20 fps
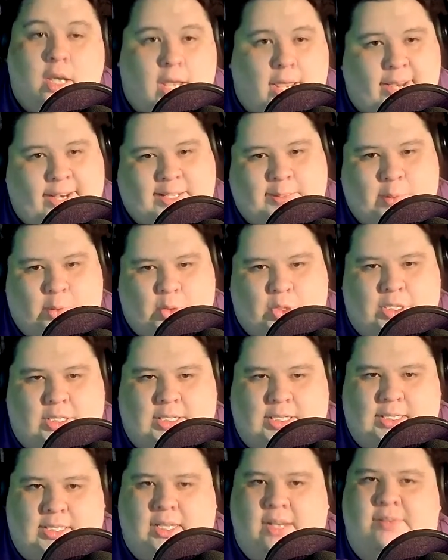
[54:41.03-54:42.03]
Expo
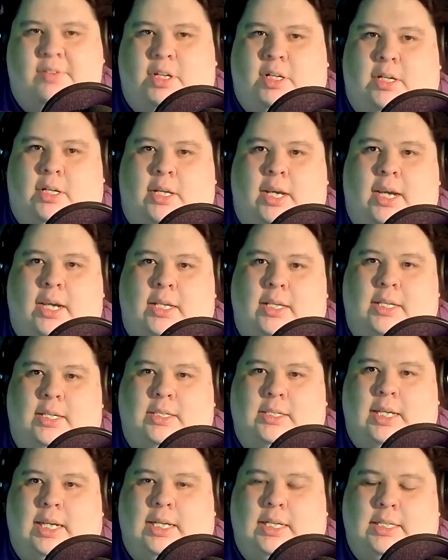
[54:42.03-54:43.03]
sixty-seven and this
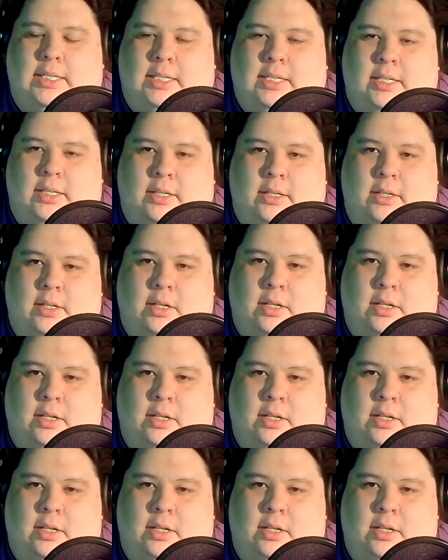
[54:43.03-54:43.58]
idea